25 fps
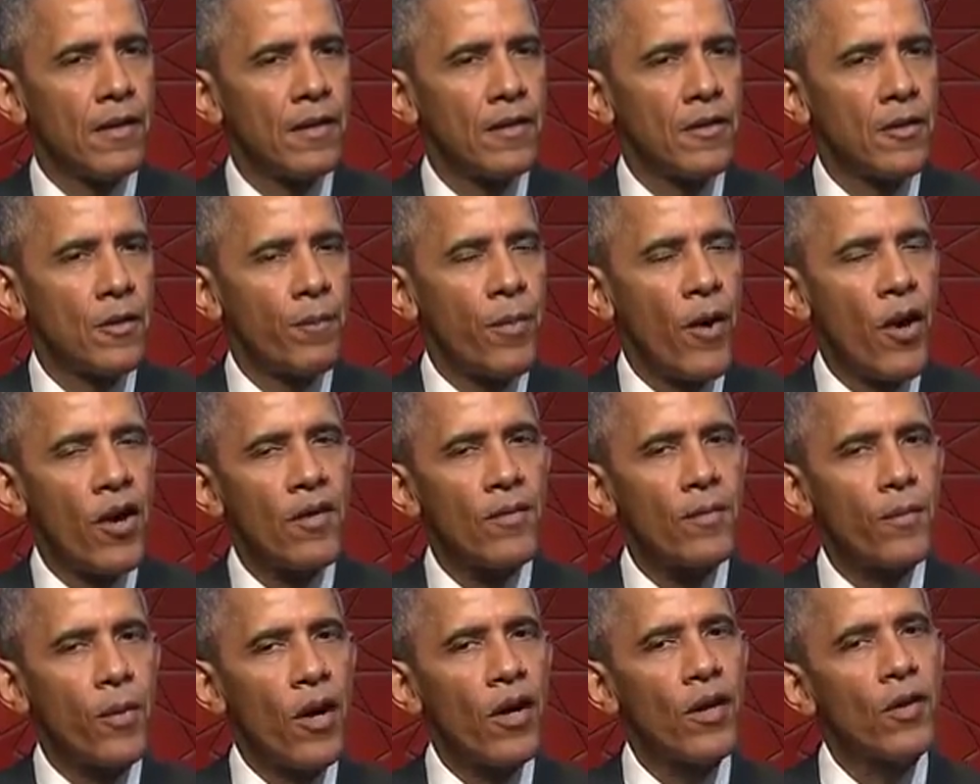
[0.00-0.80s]
So part
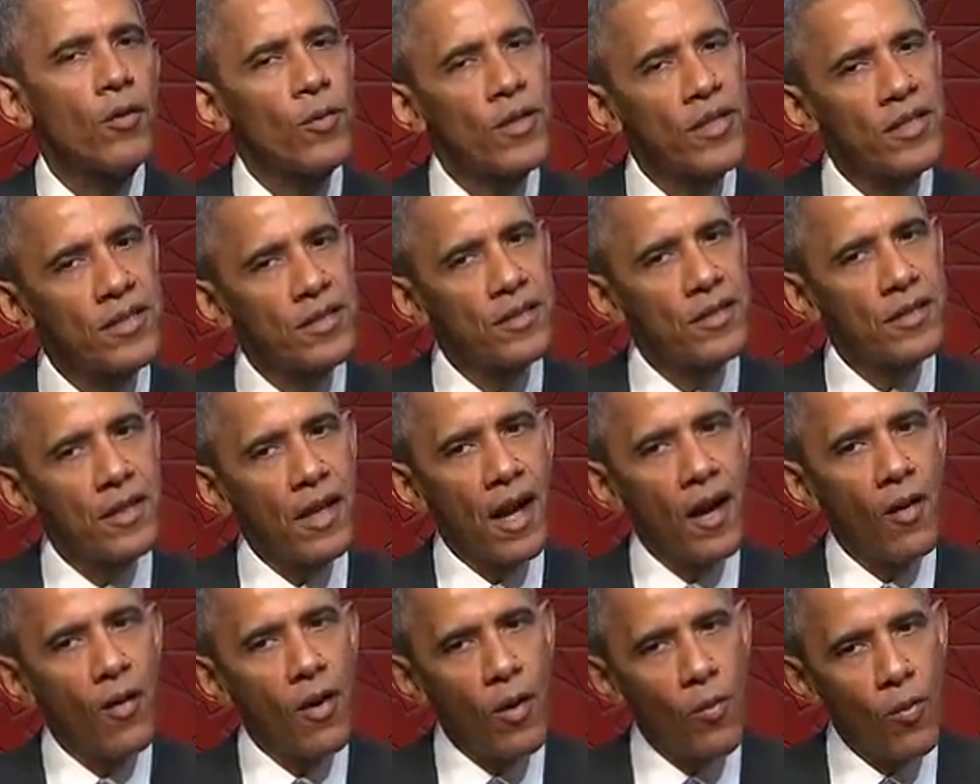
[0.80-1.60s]
of the reason
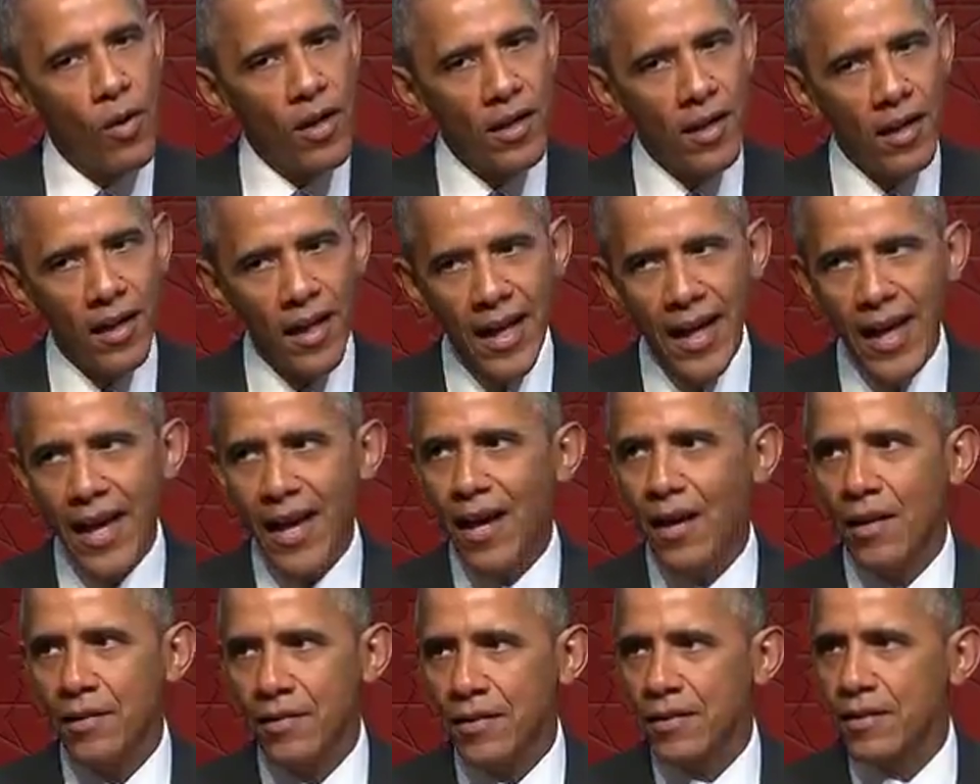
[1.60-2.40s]
I want to lay
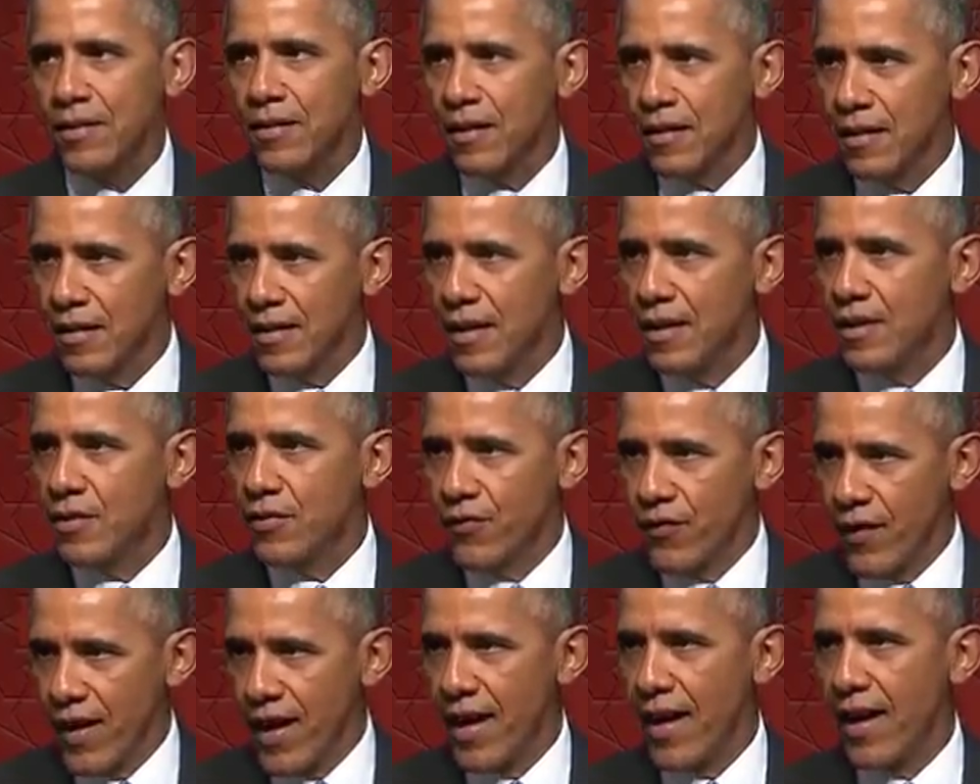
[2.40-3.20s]
out these
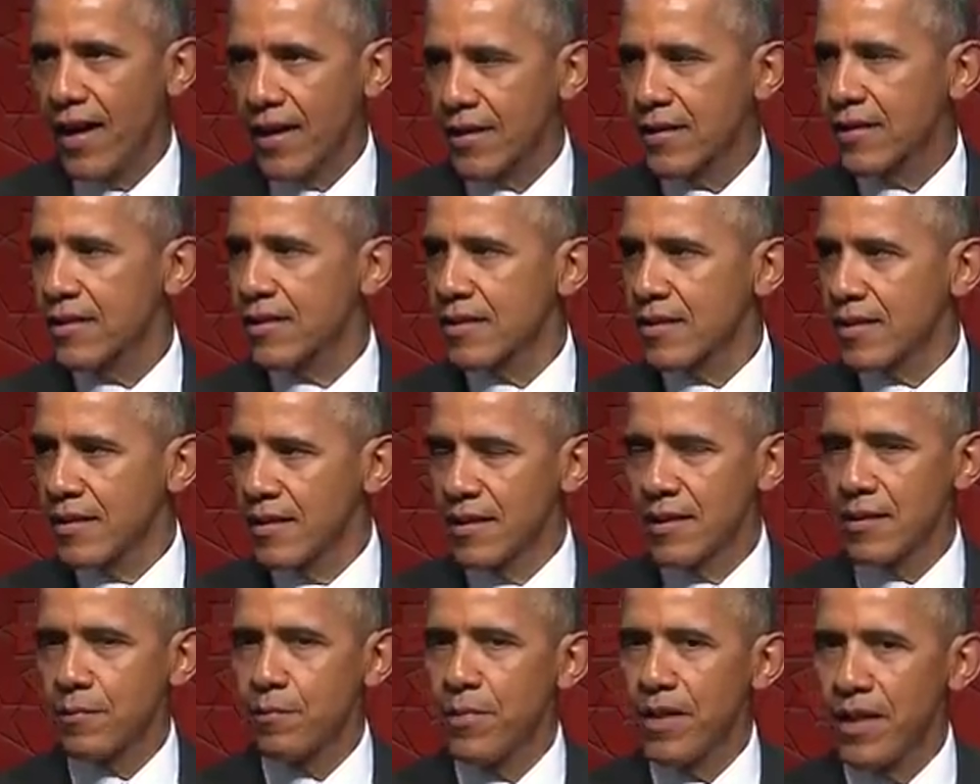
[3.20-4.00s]
facts
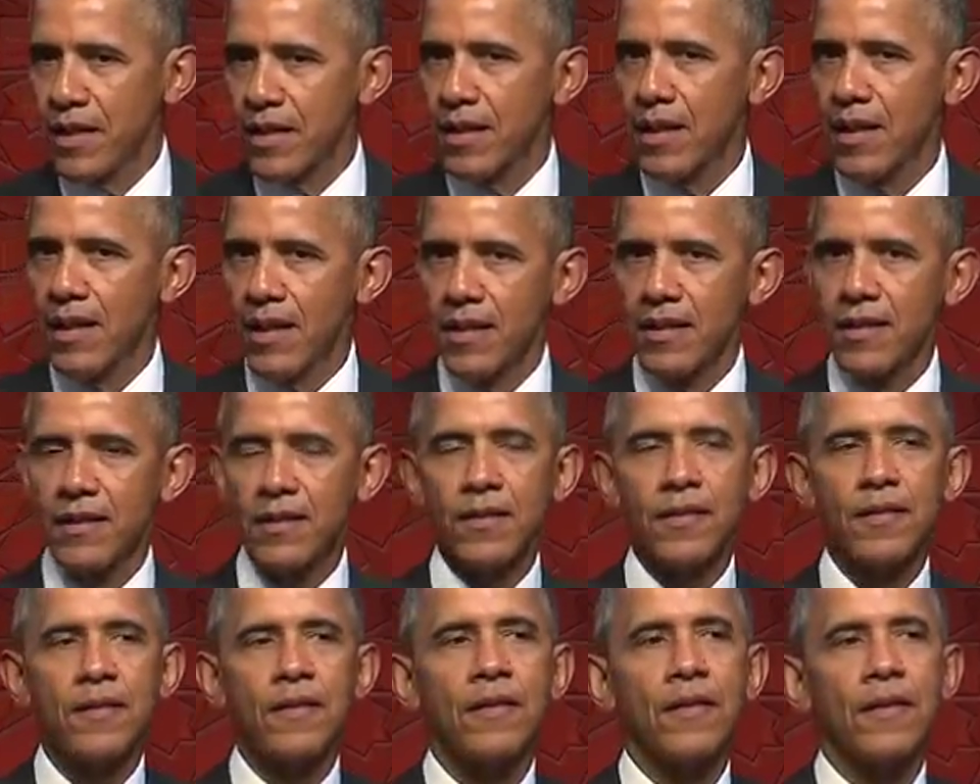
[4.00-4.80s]
is
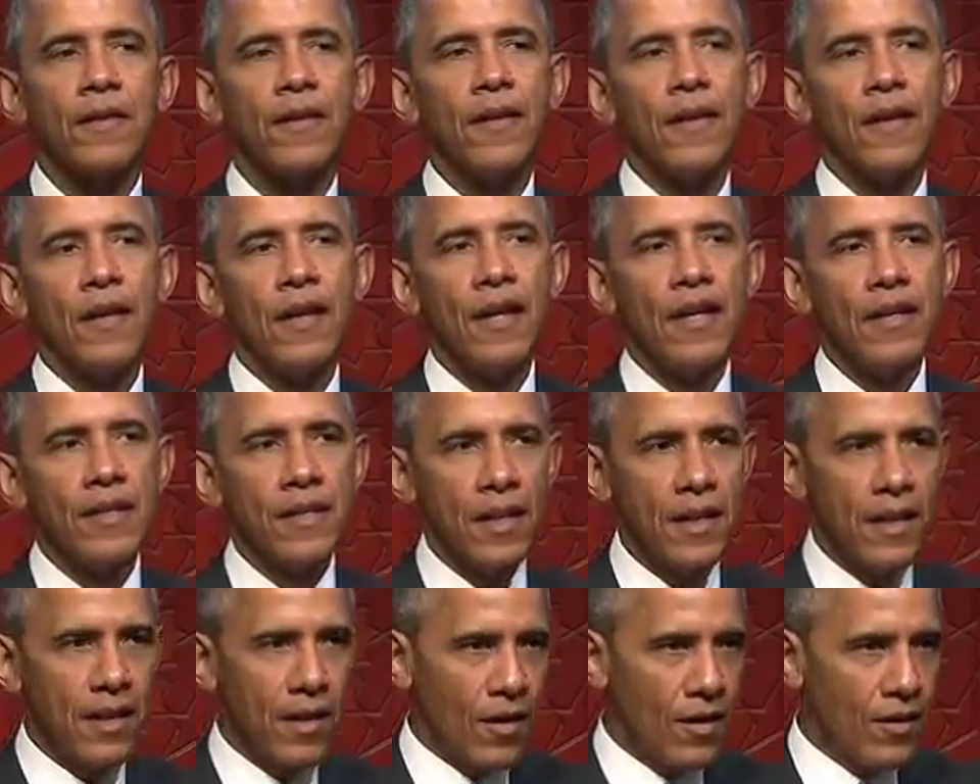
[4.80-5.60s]
because
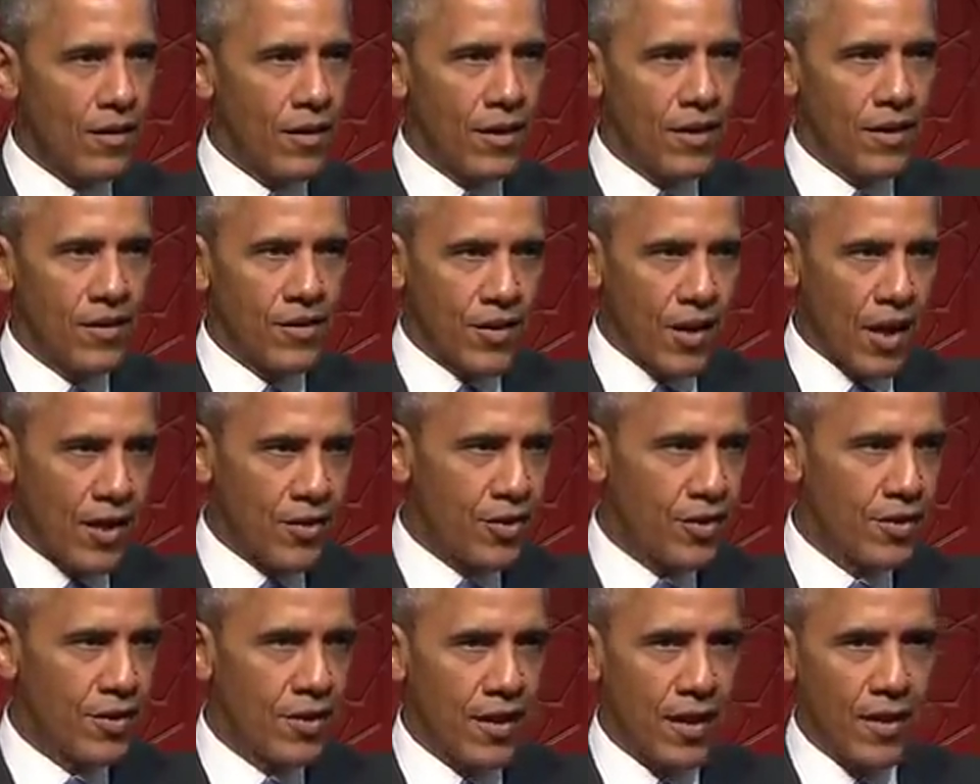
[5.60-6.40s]
in the
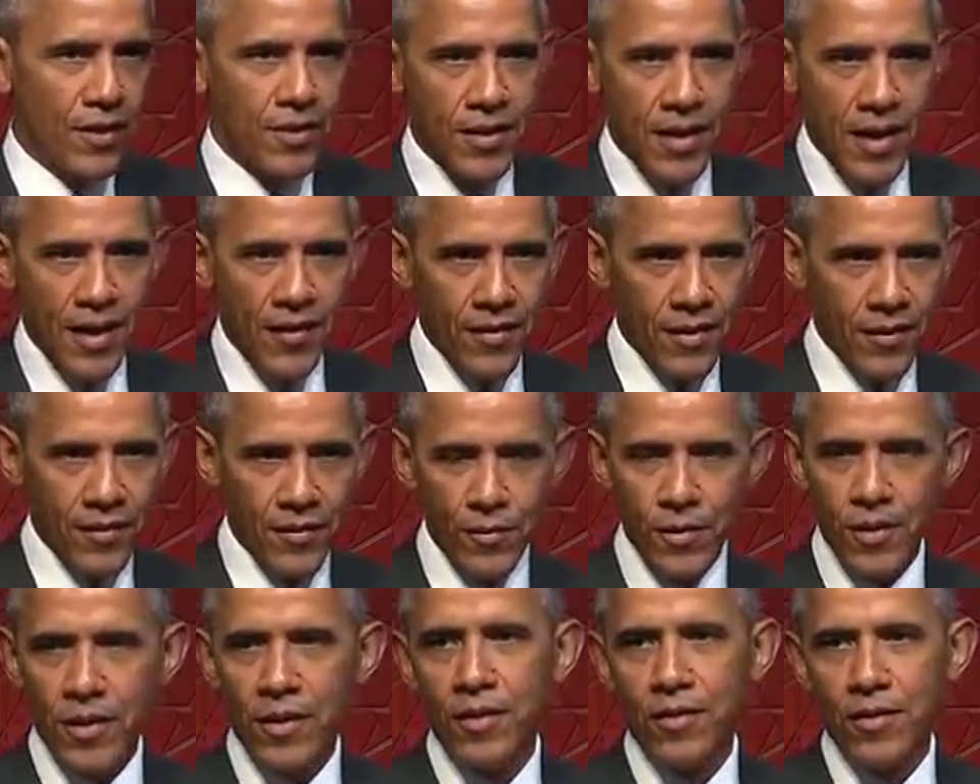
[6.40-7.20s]
discussions that I was having
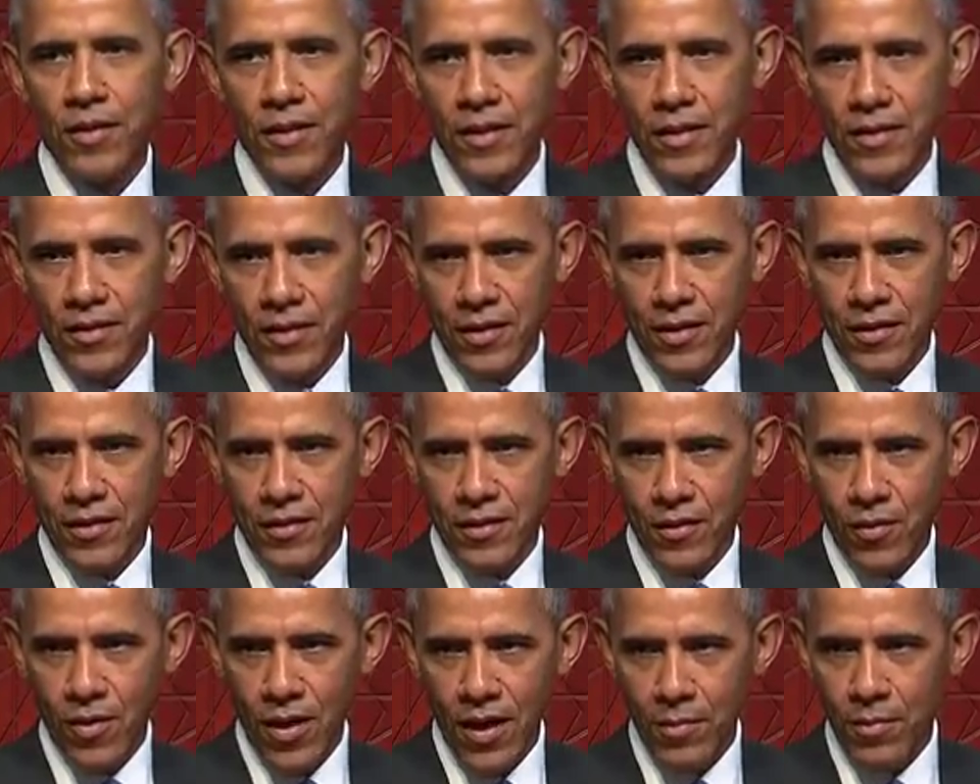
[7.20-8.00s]
with these
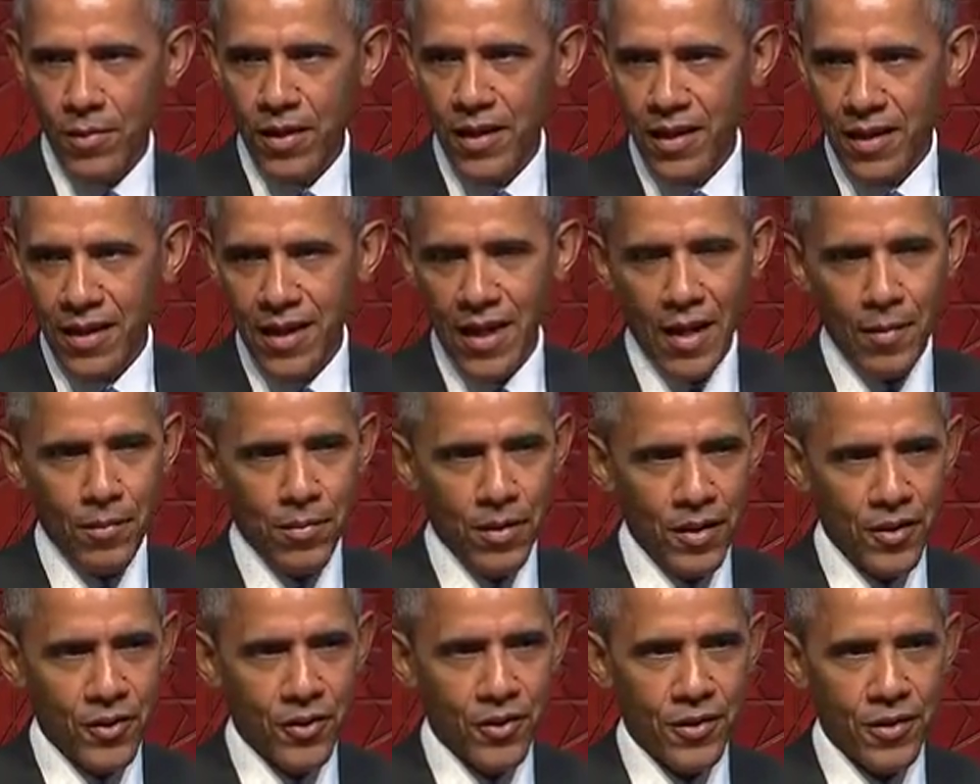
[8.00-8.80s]
incredibly
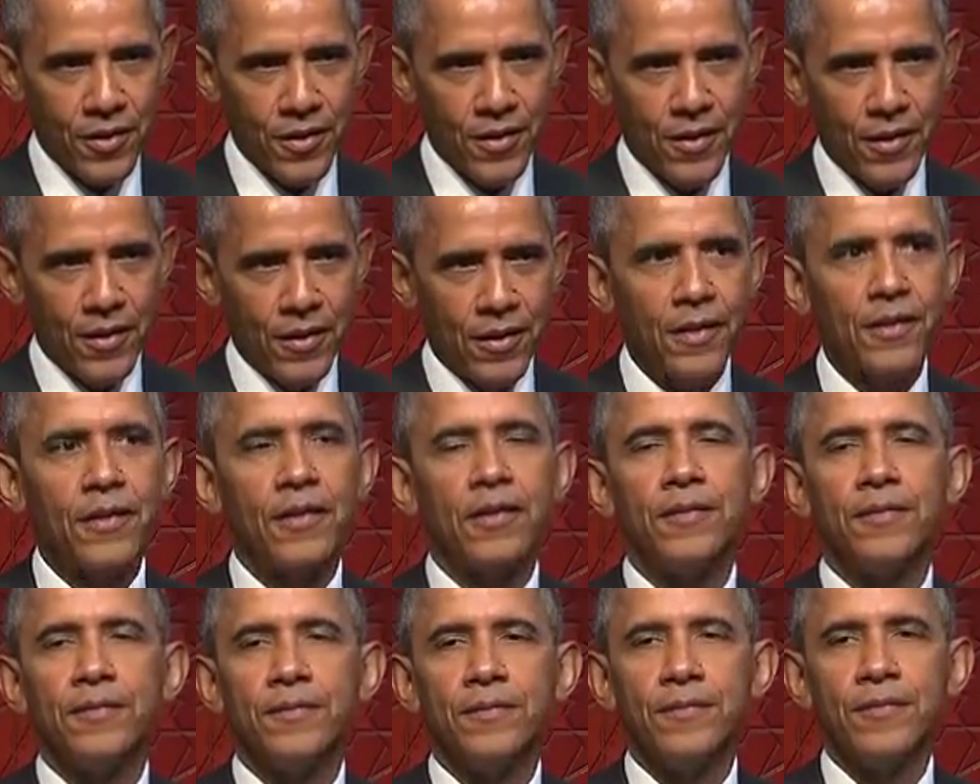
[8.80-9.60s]
accomplished
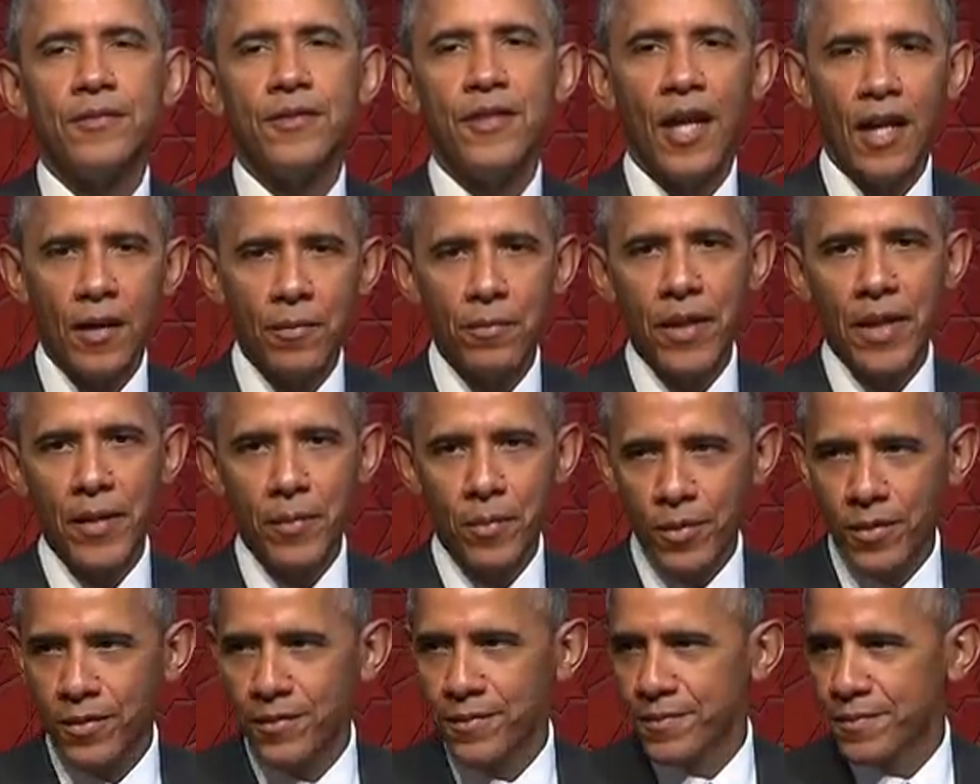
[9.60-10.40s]
young
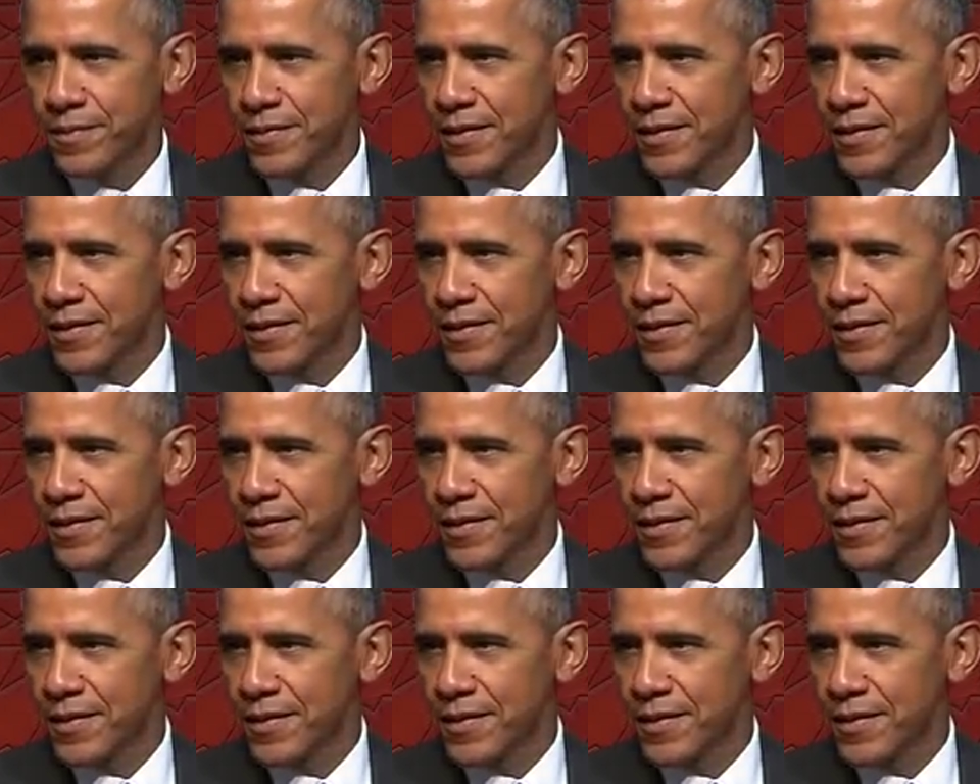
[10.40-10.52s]
people,